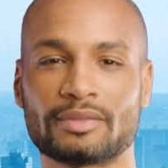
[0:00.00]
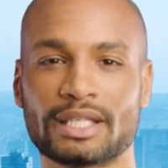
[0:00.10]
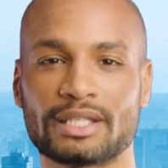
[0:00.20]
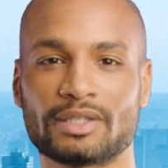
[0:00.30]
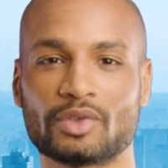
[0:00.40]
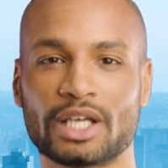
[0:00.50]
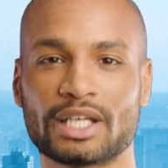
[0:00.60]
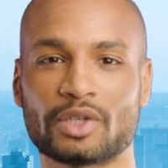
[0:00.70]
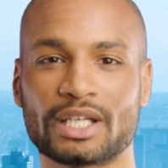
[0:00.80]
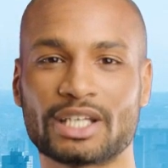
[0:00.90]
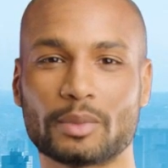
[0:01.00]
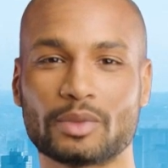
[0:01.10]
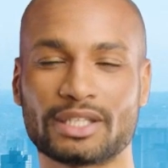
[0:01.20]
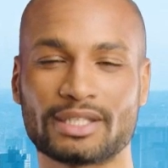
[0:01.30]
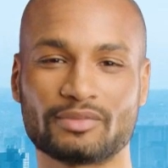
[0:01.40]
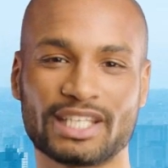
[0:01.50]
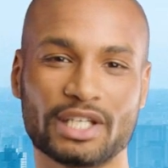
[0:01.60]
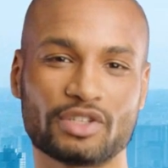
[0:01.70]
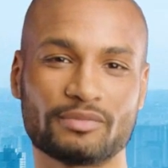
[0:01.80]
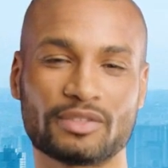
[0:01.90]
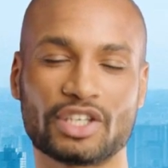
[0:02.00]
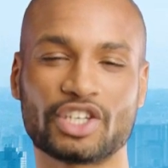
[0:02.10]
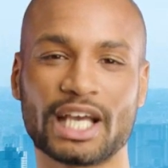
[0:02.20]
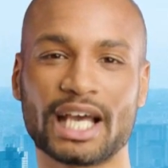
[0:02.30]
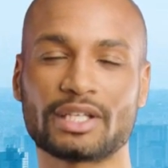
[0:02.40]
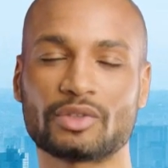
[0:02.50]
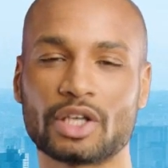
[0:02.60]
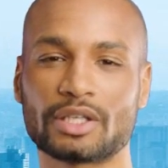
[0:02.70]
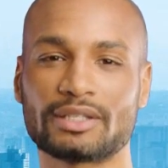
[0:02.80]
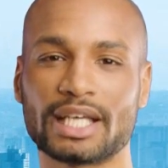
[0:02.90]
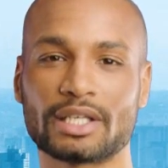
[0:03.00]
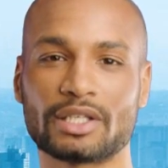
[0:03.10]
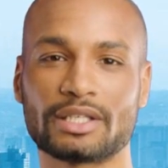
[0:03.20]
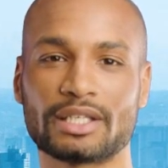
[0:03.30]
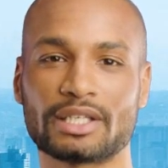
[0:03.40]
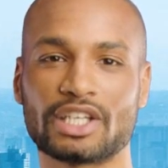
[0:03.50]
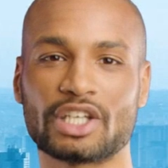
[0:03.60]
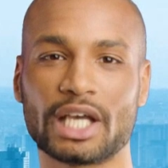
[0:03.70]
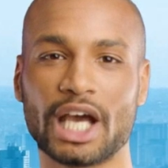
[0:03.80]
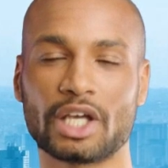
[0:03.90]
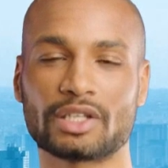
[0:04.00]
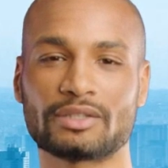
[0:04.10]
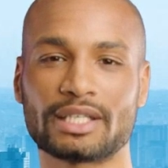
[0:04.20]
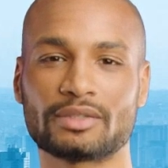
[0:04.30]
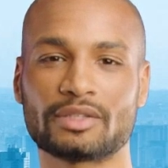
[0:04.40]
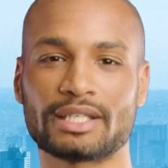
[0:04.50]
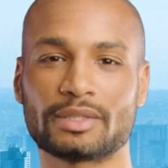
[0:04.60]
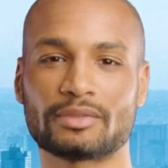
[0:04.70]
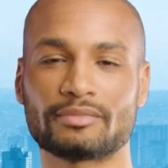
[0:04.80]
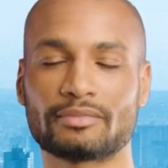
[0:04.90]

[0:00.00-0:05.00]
It is the rate at which the present value of future cash flows equals the initial cost of the investment.